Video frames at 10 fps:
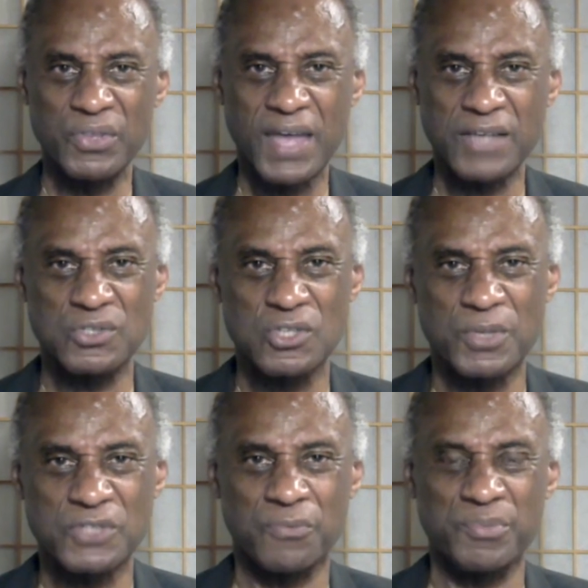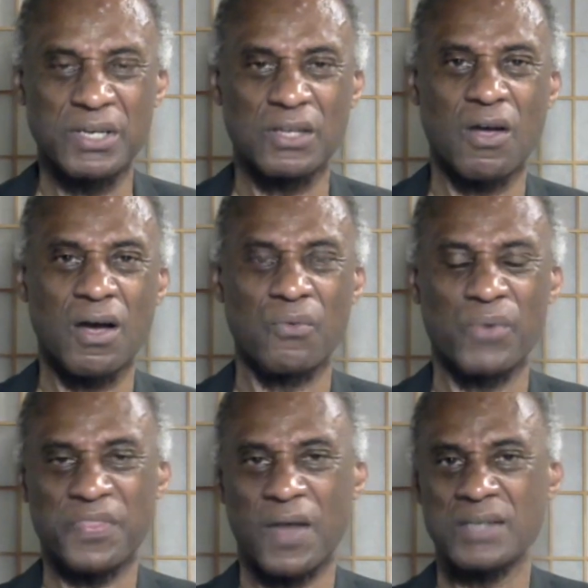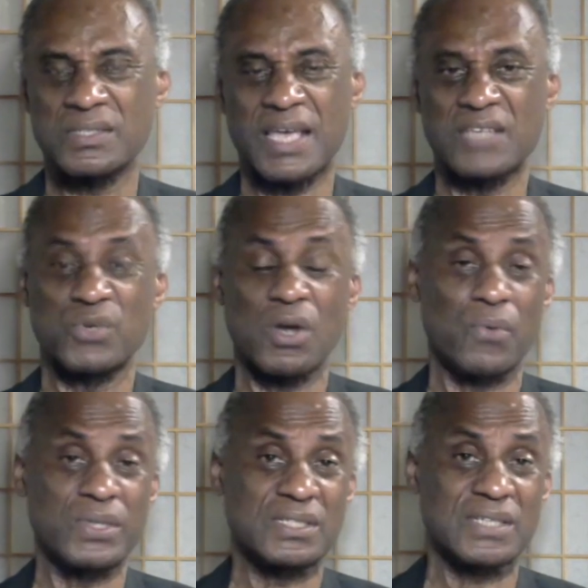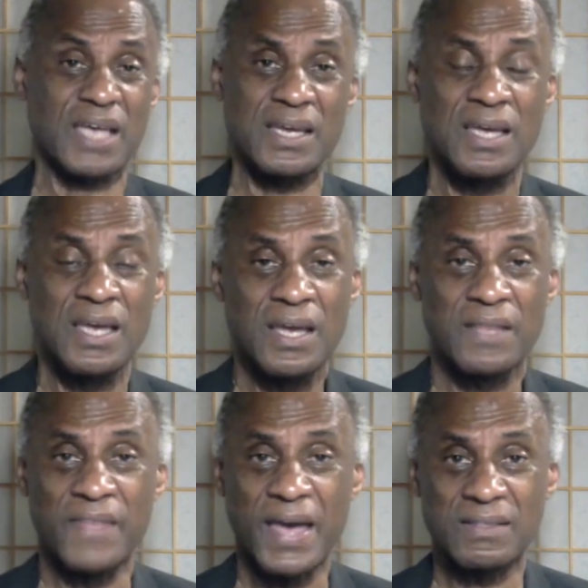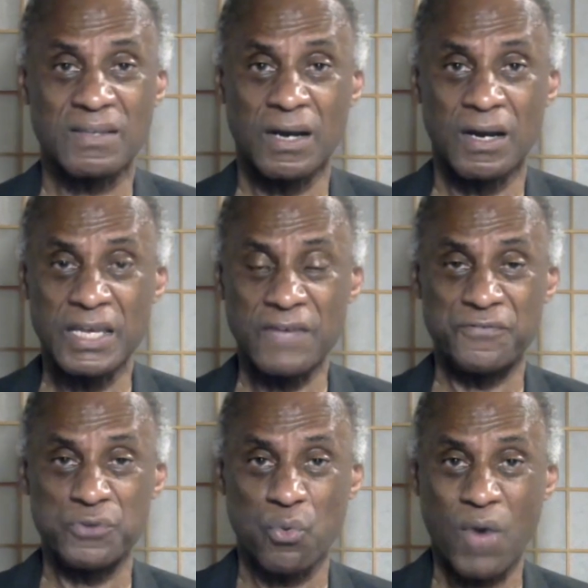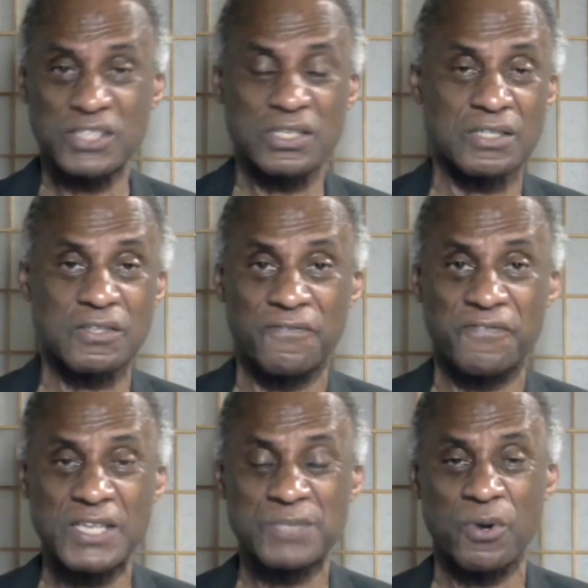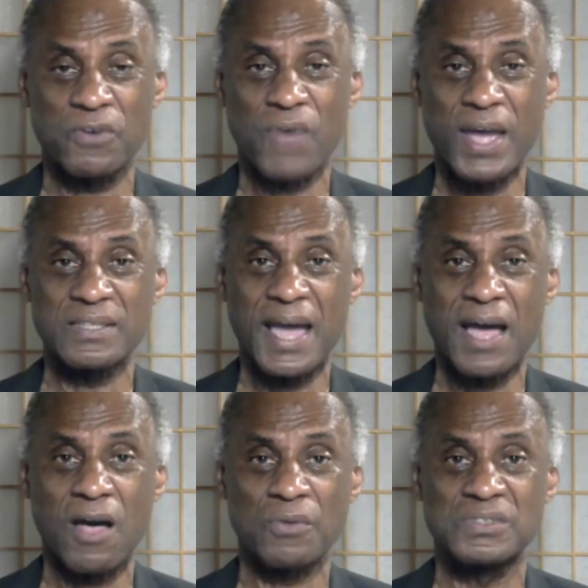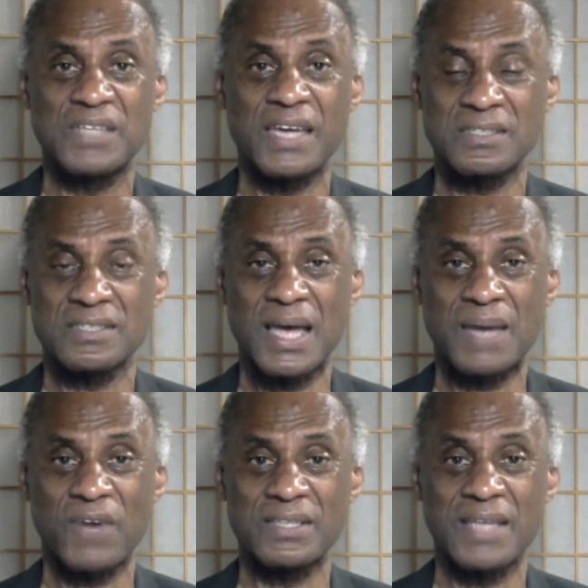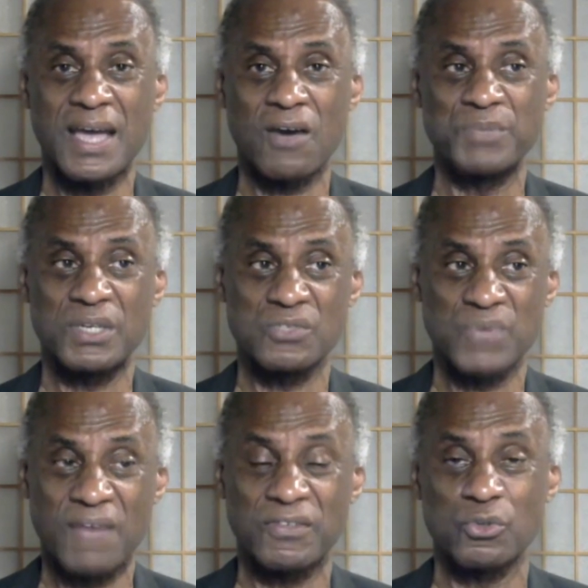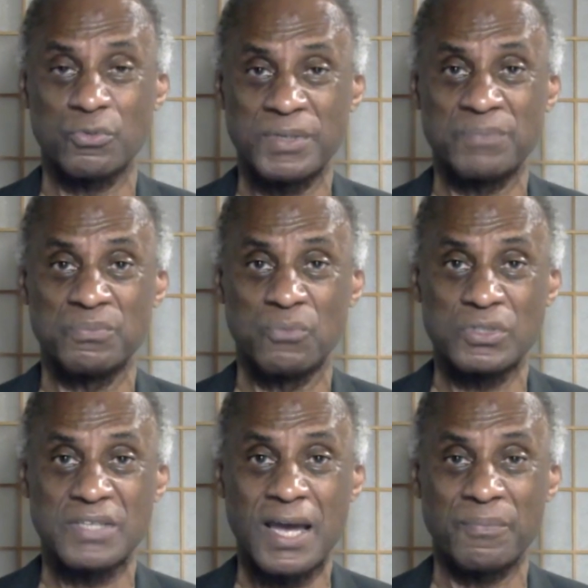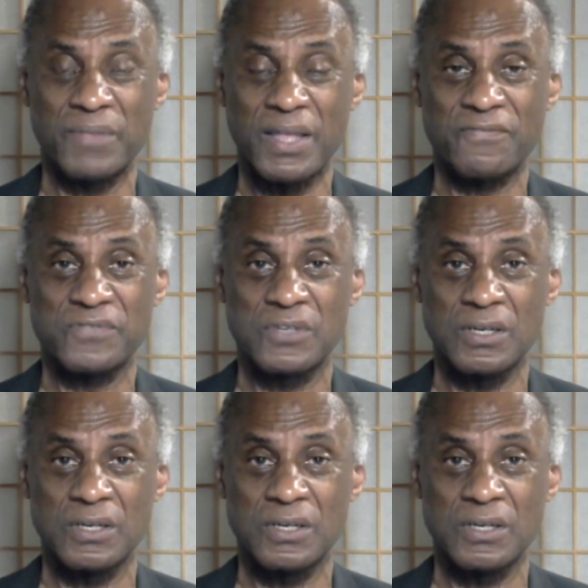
We thank you so much for being along with us. As we always say, that if you're watching us on Facebook right now, take the time right now because we have a little bit more time left.